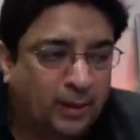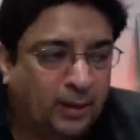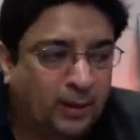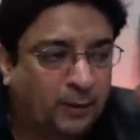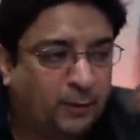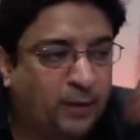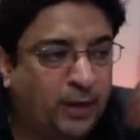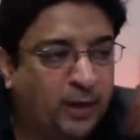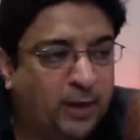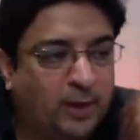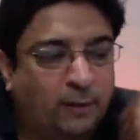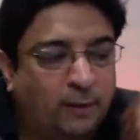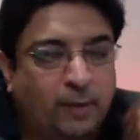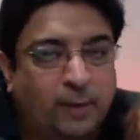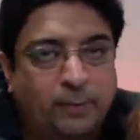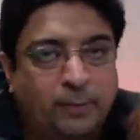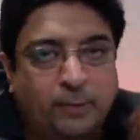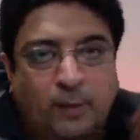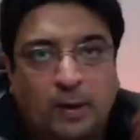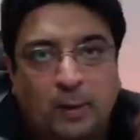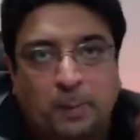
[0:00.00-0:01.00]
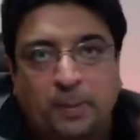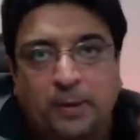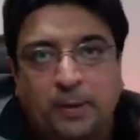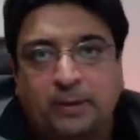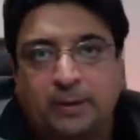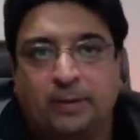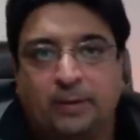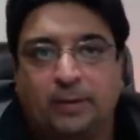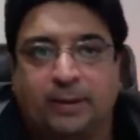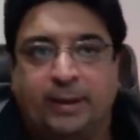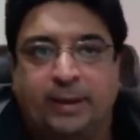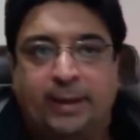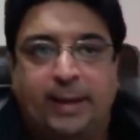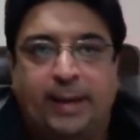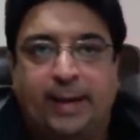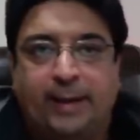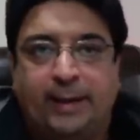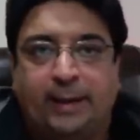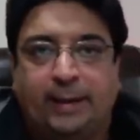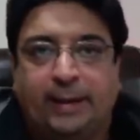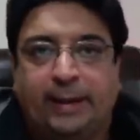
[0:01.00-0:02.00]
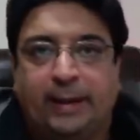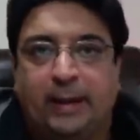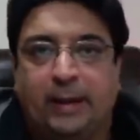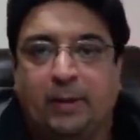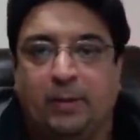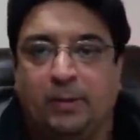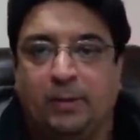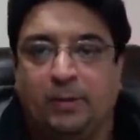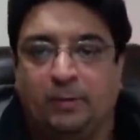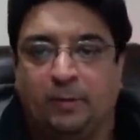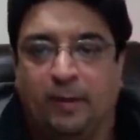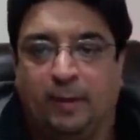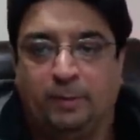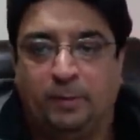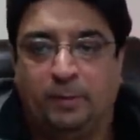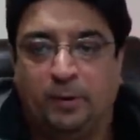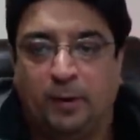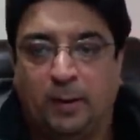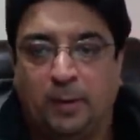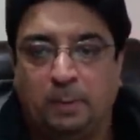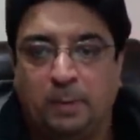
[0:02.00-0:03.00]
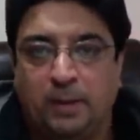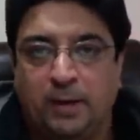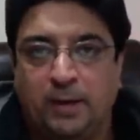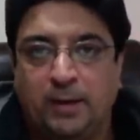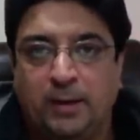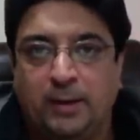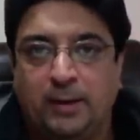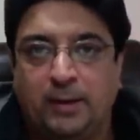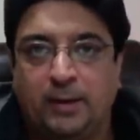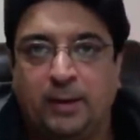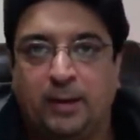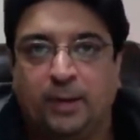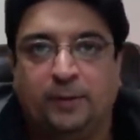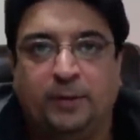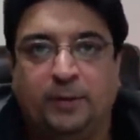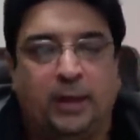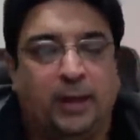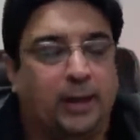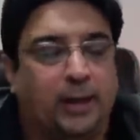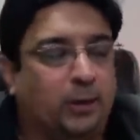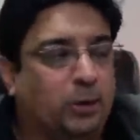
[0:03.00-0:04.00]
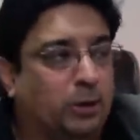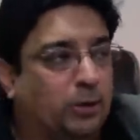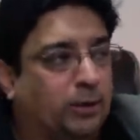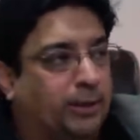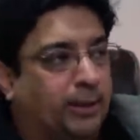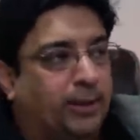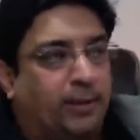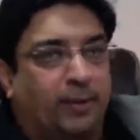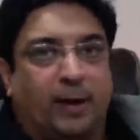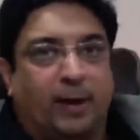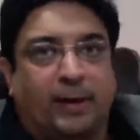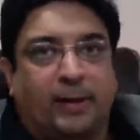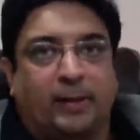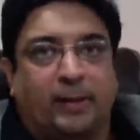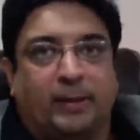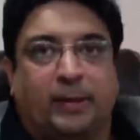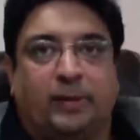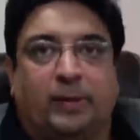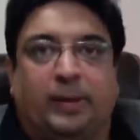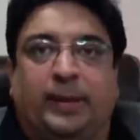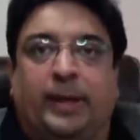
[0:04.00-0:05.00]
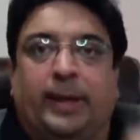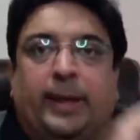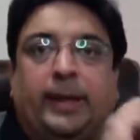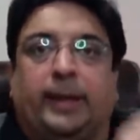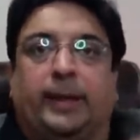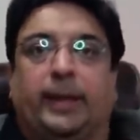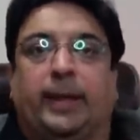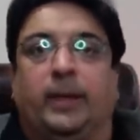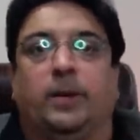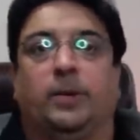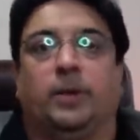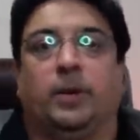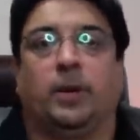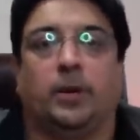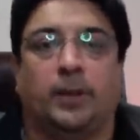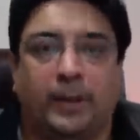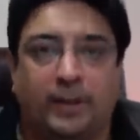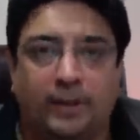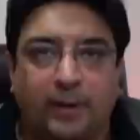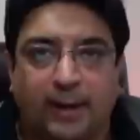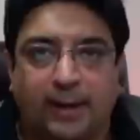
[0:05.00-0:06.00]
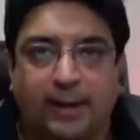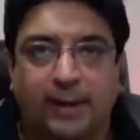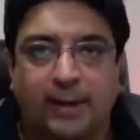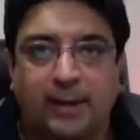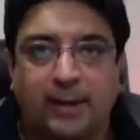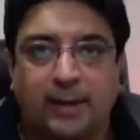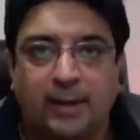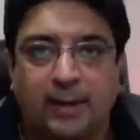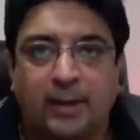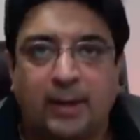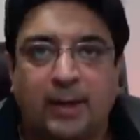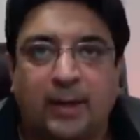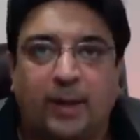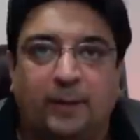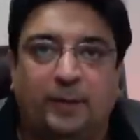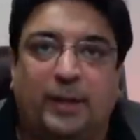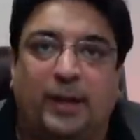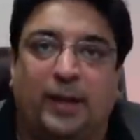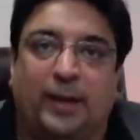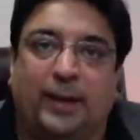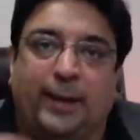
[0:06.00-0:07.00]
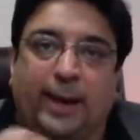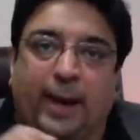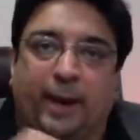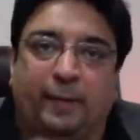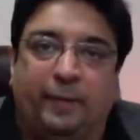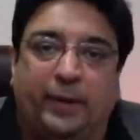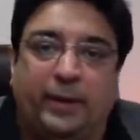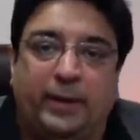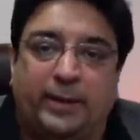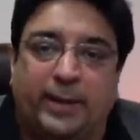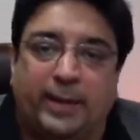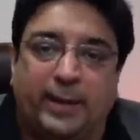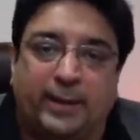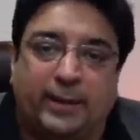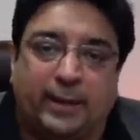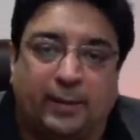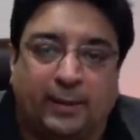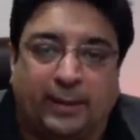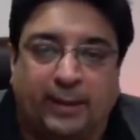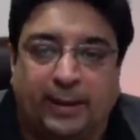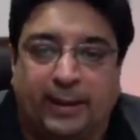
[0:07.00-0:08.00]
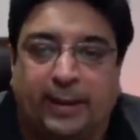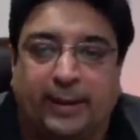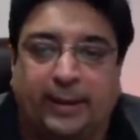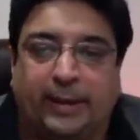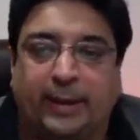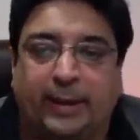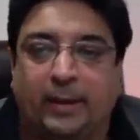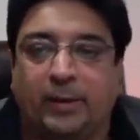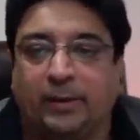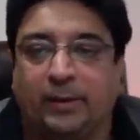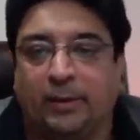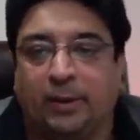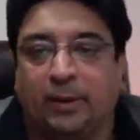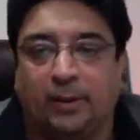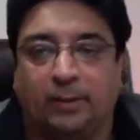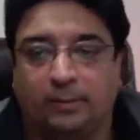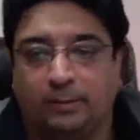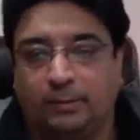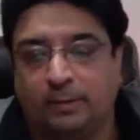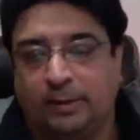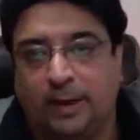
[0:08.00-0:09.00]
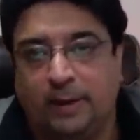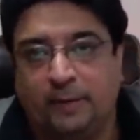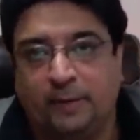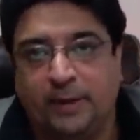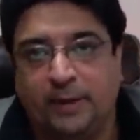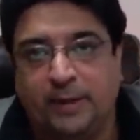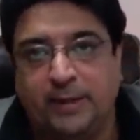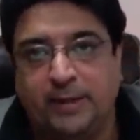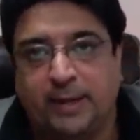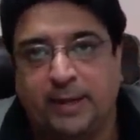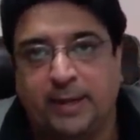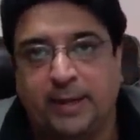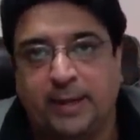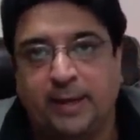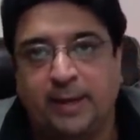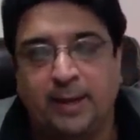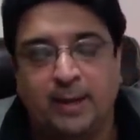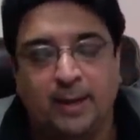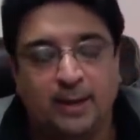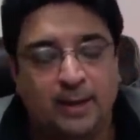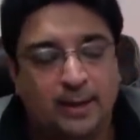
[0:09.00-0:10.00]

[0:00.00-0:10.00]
If they are a web developer, they will create a gig on web development. If they are a content writer, they will create a gig on content writing. If they are a graphic designer, they will create a gig on graphic design.